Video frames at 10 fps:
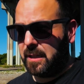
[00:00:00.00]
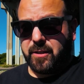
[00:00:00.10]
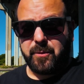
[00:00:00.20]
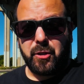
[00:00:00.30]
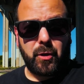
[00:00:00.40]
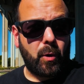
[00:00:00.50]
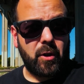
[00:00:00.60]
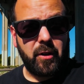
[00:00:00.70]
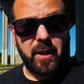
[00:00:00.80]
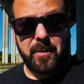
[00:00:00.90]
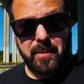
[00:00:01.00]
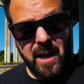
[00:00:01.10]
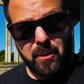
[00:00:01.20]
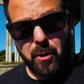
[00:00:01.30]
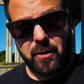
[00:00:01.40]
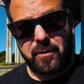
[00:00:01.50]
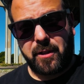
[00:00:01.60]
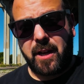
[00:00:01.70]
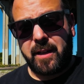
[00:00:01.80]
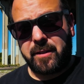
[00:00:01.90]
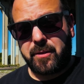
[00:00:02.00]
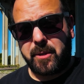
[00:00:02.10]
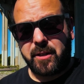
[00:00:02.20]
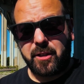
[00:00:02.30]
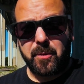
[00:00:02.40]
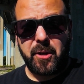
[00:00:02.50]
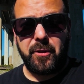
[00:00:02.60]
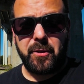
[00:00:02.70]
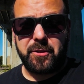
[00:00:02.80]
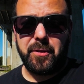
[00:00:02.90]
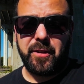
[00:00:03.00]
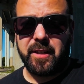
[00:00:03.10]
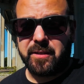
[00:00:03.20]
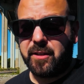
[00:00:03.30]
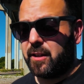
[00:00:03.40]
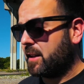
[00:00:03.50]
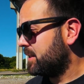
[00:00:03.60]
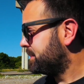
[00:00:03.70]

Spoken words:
some tutorial on backwards flying, so we're going to talk about those two things today.